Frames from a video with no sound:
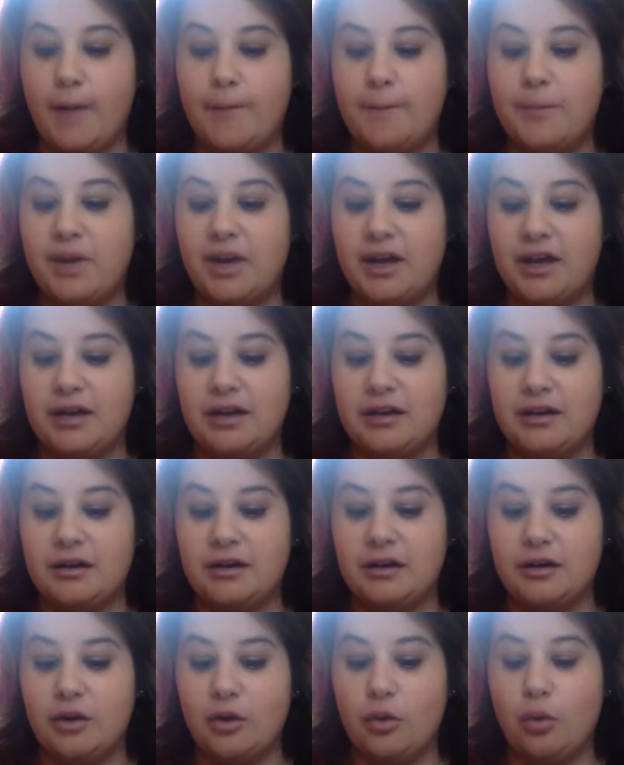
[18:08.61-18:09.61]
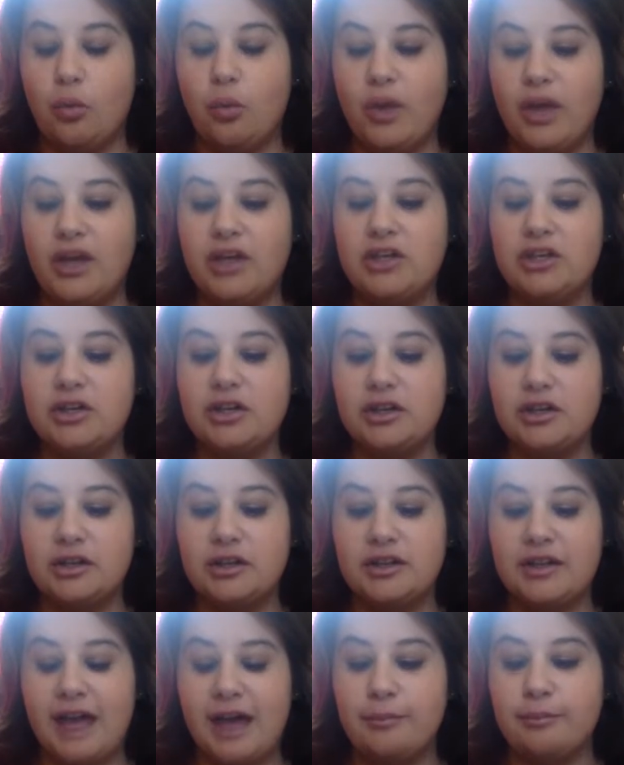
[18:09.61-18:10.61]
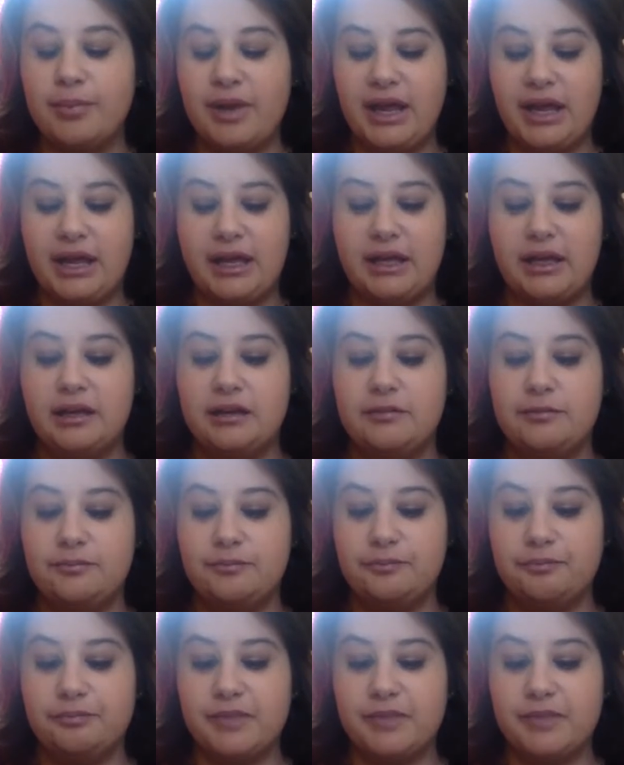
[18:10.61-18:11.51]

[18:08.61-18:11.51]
But when that pain,